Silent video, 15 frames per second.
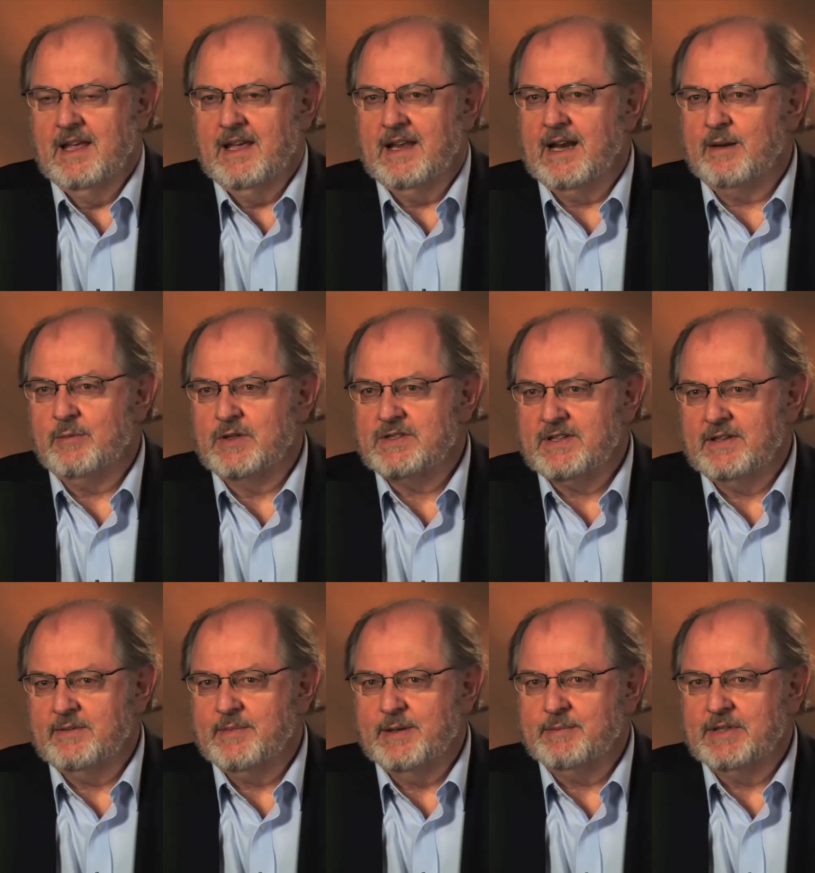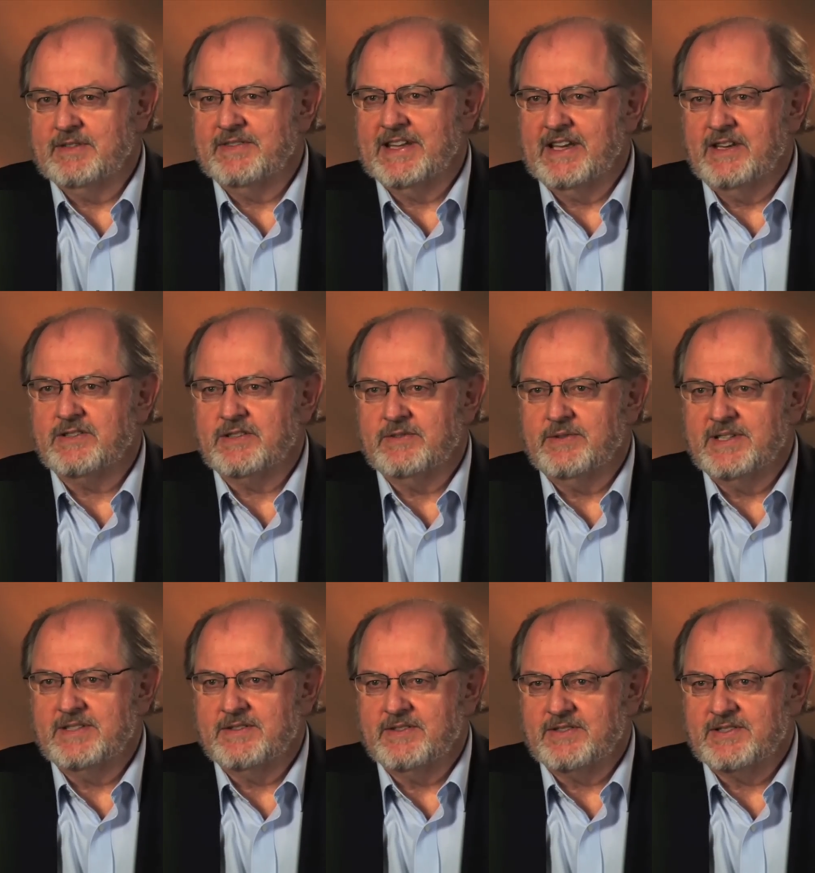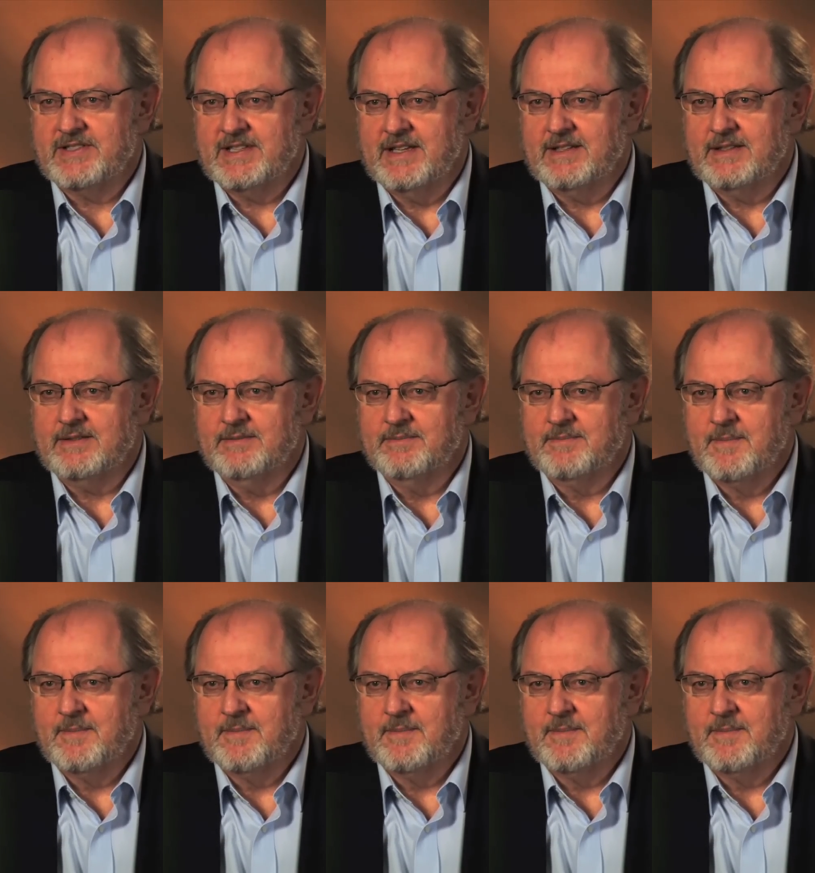and I'm also a member of the Engine Research Center.